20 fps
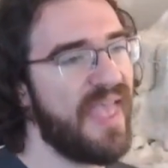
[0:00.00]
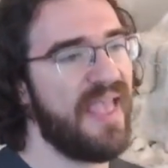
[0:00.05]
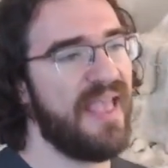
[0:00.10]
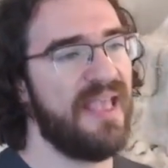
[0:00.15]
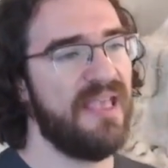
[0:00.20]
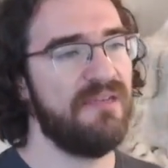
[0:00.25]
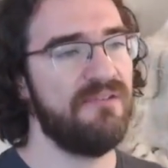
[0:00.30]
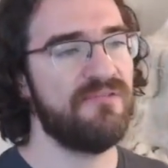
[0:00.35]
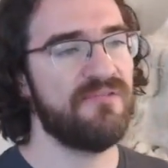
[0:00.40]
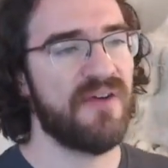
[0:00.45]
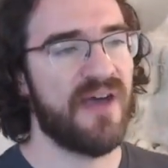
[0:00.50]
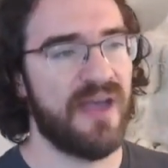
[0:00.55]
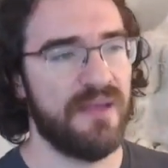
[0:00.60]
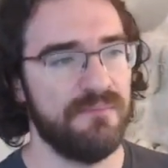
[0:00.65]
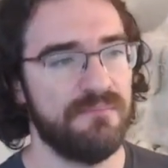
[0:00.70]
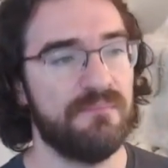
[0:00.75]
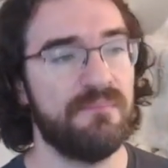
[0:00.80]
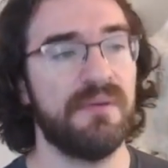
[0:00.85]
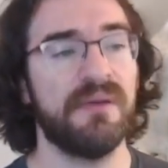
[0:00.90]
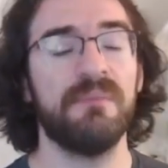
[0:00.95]
If I'm
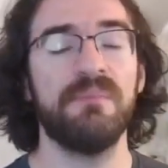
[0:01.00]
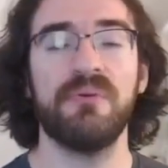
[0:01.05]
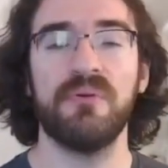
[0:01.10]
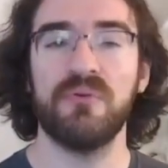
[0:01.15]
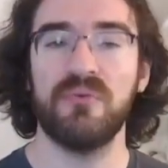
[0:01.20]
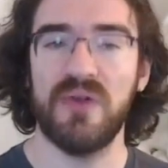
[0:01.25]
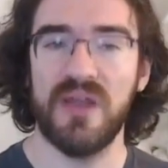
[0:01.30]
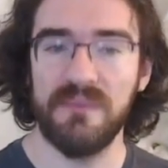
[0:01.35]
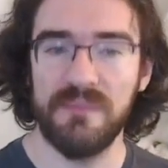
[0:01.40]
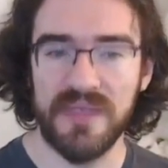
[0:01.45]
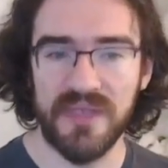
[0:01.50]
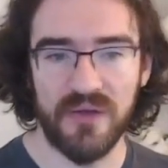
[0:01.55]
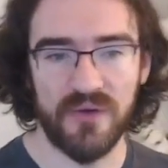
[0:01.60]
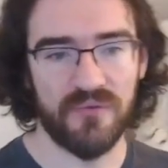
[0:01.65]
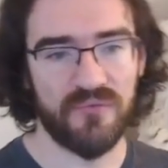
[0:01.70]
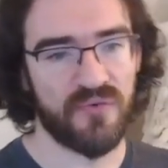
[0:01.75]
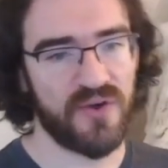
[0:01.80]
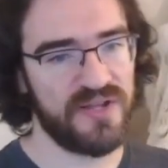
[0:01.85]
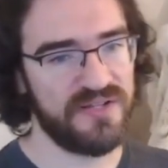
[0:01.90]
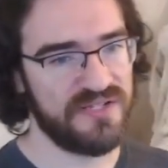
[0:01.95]
pair programming or
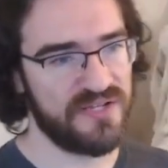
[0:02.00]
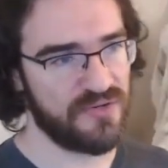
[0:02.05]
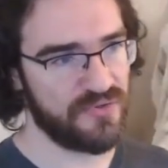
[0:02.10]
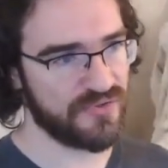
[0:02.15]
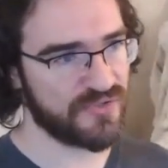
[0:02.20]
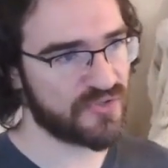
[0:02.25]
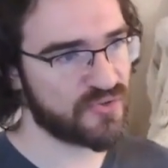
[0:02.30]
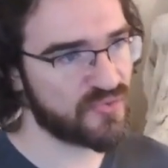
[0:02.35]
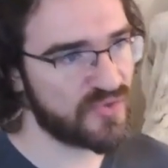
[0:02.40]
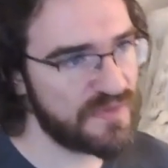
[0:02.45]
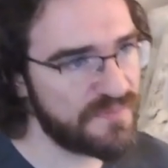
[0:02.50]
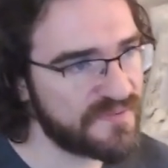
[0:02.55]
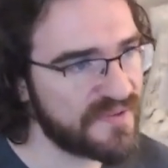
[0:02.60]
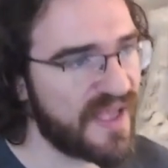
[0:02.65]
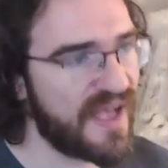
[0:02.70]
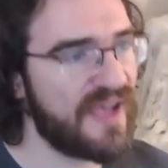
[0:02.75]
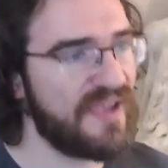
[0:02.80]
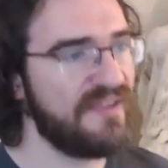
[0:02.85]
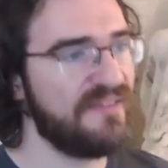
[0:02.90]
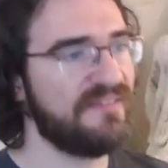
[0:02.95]
writing a script,
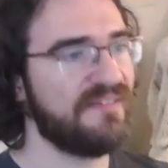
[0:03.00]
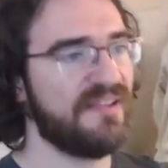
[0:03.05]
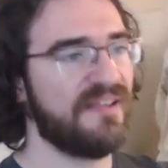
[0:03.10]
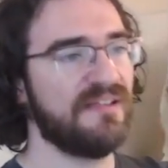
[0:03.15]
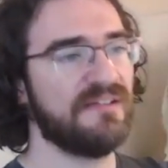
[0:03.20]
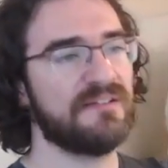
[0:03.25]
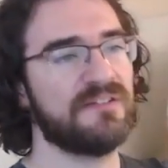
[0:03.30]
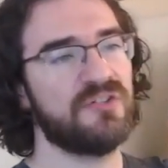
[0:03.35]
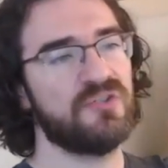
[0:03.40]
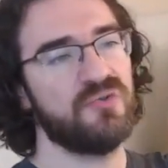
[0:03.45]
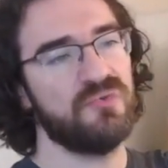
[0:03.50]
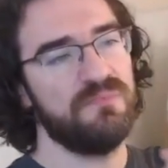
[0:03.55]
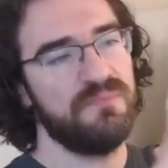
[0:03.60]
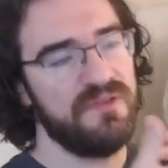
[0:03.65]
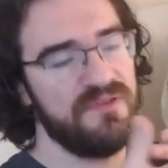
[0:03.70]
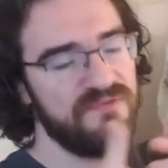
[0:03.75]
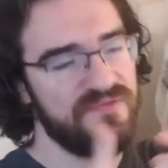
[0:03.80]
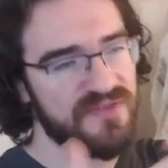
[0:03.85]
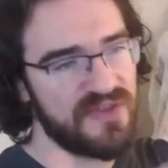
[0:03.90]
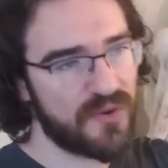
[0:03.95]
I tend to be
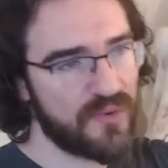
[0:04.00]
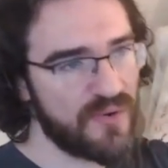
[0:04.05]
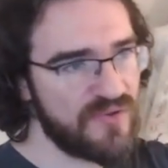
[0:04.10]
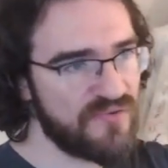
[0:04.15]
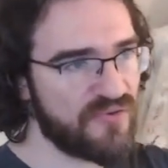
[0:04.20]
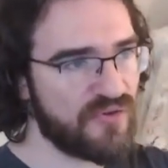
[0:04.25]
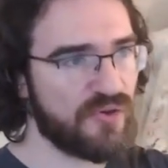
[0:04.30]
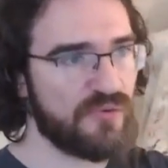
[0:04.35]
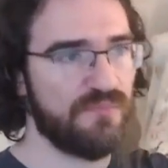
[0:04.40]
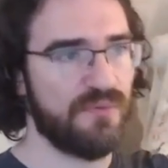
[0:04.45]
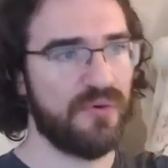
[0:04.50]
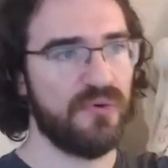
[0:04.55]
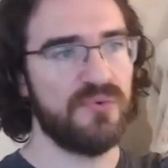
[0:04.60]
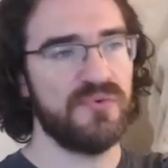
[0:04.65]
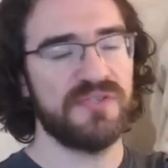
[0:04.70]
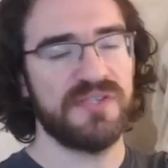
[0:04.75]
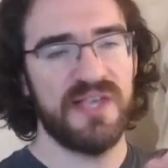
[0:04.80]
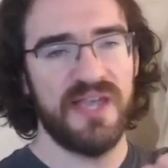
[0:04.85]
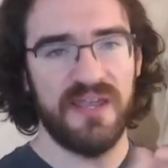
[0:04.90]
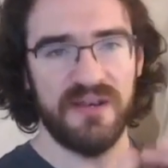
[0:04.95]
very verbose
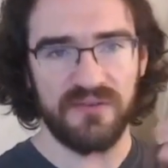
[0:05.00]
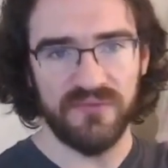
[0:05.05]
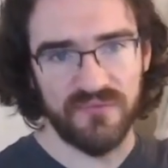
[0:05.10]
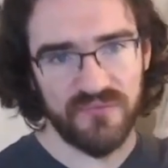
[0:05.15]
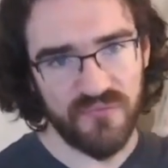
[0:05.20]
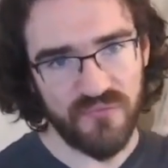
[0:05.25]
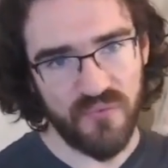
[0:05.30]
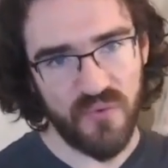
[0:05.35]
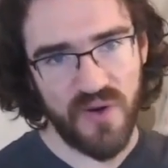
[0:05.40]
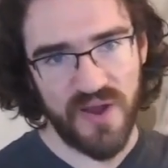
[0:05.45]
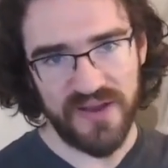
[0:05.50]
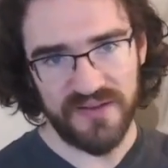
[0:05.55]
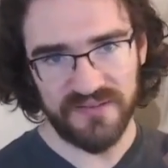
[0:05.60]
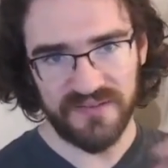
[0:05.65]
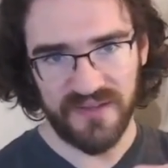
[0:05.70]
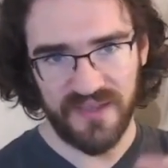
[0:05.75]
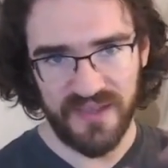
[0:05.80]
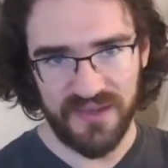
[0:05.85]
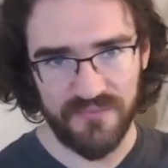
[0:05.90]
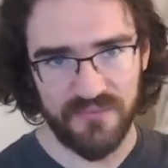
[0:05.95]
and write
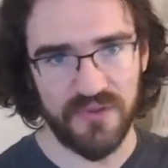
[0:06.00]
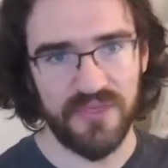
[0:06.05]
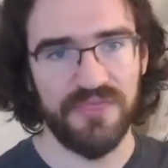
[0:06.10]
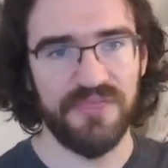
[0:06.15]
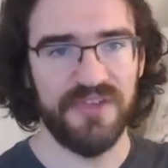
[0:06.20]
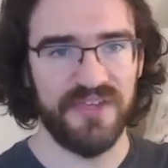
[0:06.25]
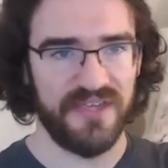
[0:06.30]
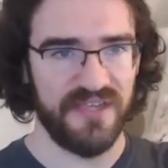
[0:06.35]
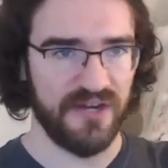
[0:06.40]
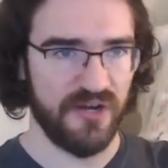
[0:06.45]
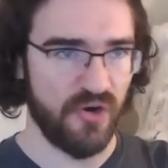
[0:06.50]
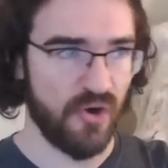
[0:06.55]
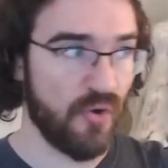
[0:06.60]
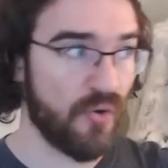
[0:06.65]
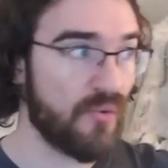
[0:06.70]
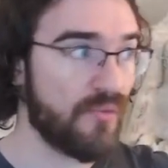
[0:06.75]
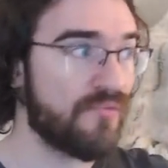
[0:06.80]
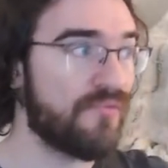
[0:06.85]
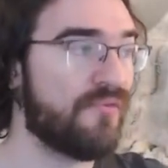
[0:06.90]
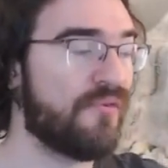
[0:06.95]
everything in
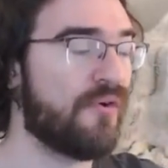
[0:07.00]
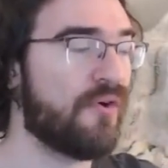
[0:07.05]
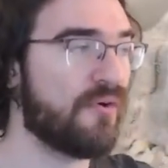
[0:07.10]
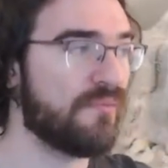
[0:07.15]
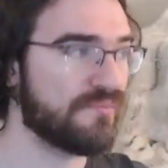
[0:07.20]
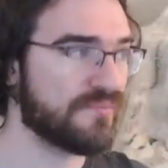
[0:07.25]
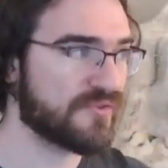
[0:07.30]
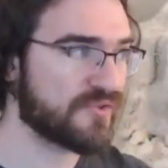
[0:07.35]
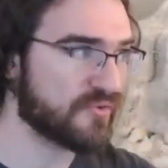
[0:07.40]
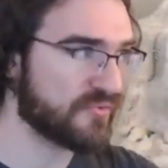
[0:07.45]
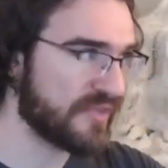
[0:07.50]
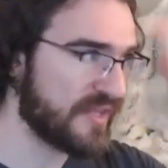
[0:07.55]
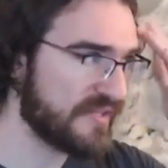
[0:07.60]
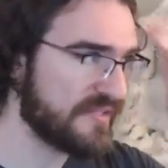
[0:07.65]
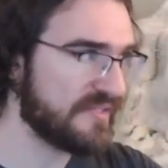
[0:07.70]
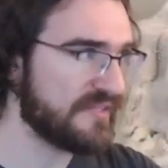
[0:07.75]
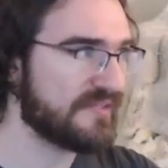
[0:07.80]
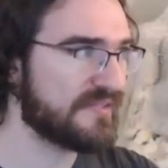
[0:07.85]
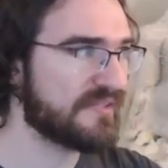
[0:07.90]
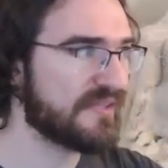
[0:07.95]
long form so that
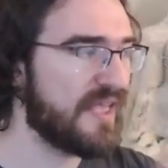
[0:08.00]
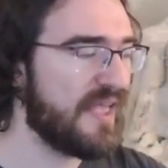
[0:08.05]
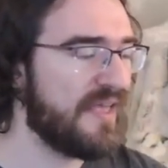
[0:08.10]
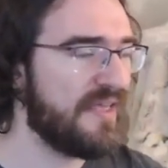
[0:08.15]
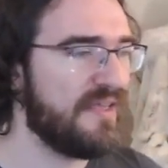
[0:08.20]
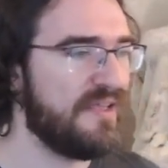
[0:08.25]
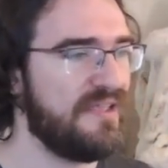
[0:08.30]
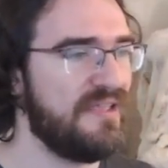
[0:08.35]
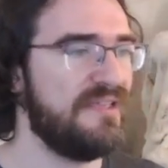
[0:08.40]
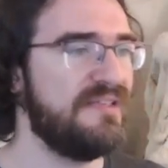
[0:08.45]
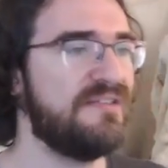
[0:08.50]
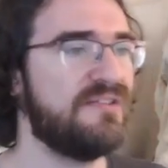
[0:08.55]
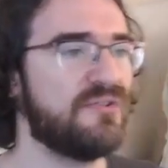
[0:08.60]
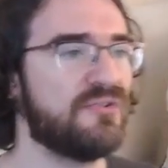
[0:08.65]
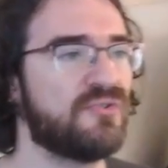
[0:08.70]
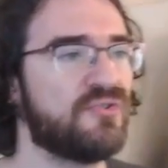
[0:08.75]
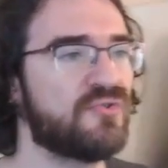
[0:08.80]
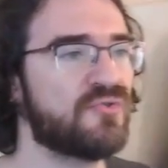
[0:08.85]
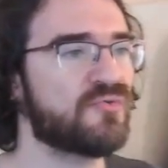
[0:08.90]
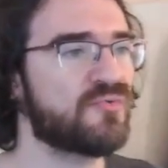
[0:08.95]
it's easier
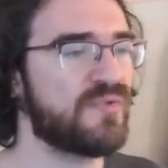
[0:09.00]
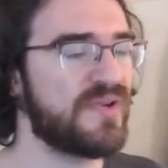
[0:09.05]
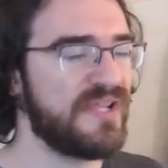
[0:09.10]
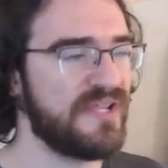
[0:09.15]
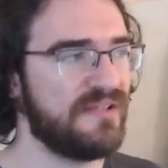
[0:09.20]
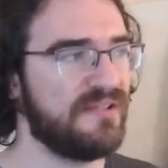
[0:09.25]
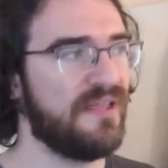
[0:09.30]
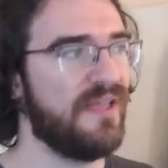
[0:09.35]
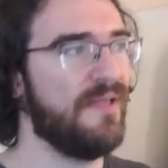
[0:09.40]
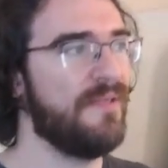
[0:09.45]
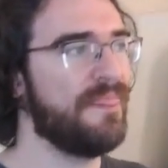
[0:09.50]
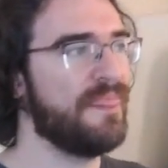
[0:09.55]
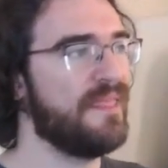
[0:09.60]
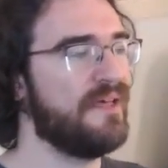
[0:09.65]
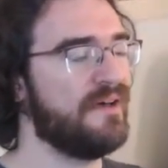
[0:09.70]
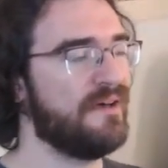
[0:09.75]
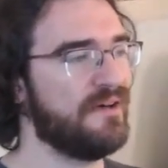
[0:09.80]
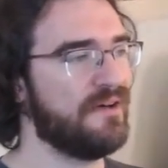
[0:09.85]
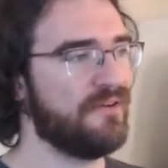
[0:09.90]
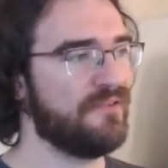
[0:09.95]
to read
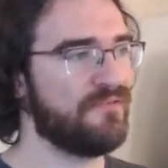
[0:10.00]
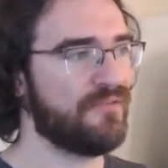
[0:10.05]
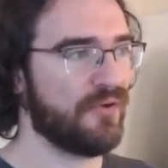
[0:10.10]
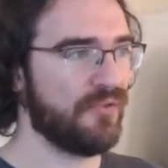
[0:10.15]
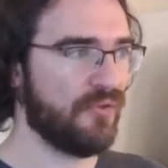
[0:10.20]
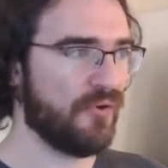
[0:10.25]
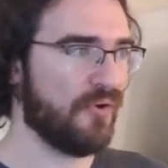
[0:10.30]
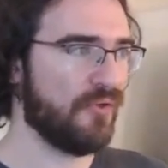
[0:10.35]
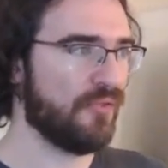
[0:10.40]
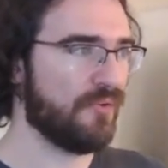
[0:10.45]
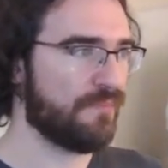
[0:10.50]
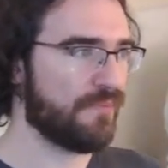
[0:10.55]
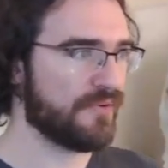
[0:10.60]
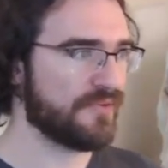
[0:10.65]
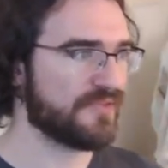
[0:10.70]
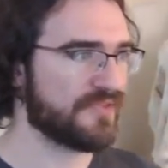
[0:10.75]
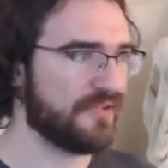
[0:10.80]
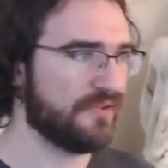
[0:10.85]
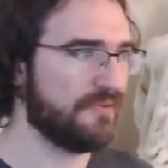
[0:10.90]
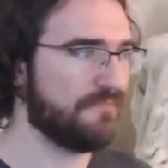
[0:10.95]
for the other
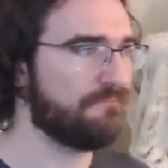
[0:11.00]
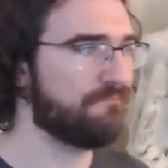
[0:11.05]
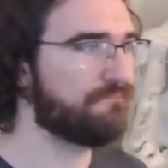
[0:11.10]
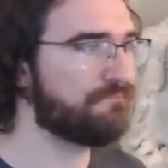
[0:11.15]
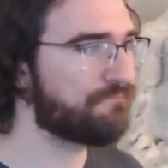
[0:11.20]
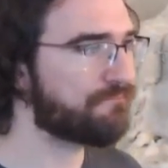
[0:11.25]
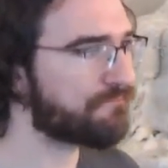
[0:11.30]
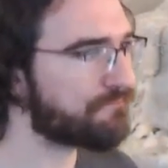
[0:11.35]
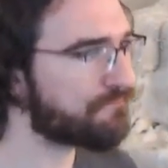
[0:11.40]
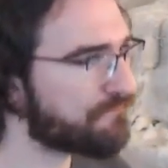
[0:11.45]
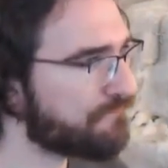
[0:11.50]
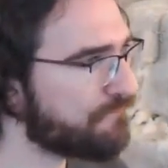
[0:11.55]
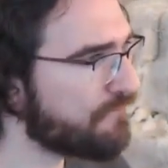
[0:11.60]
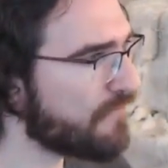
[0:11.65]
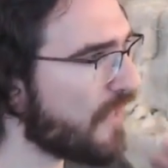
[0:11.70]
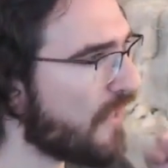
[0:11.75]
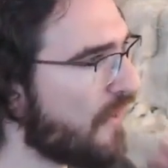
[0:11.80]
person. All